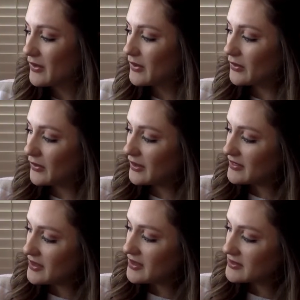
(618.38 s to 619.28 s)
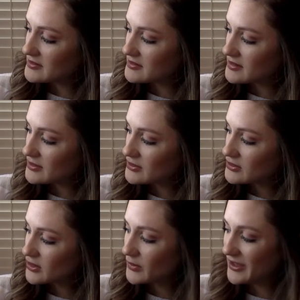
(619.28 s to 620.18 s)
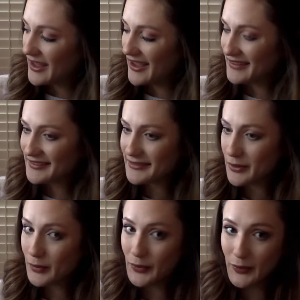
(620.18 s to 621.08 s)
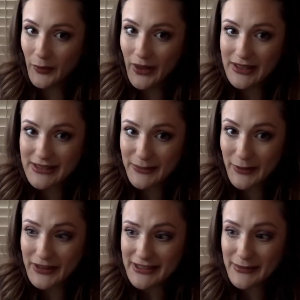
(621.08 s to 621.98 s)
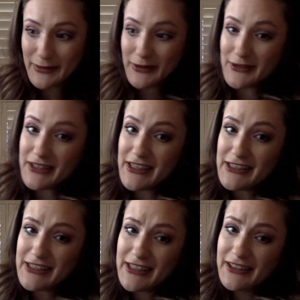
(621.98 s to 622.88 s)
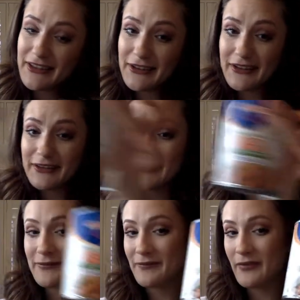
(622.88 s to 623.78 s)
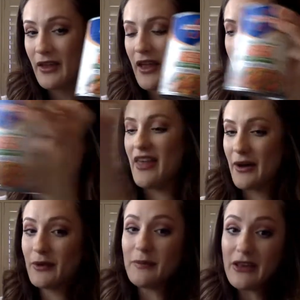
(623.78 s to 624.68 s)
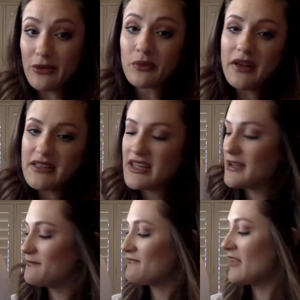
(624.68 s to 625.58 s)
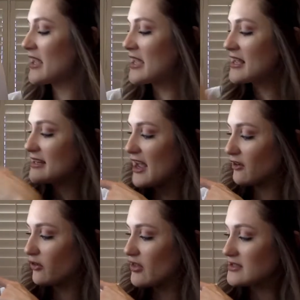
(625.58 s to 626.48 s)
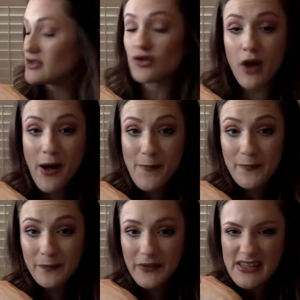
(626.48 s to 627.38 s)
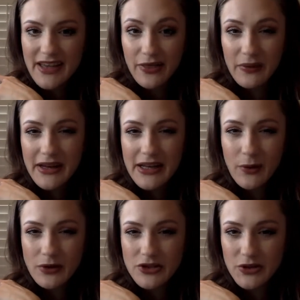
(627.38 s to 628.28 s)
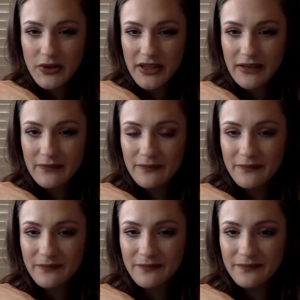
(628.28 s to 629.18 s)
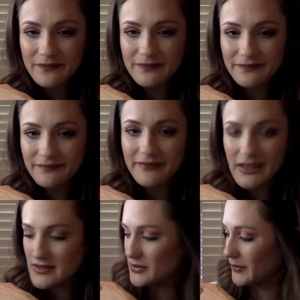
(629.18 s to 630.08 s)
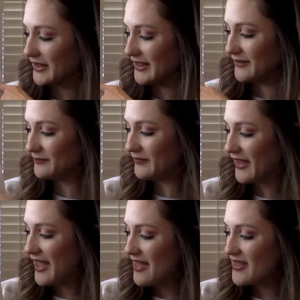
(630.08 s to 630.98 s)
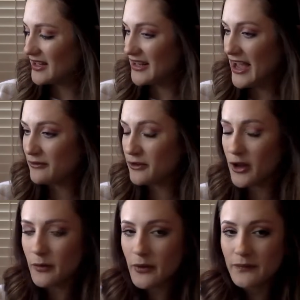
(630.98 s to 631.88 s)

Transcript: Look at this soda can. Ooh, that's pretty similar to this cylinder. That would be 3D. Next, this drum. Is that 3D or 2D? It's 3D. Then an envelope.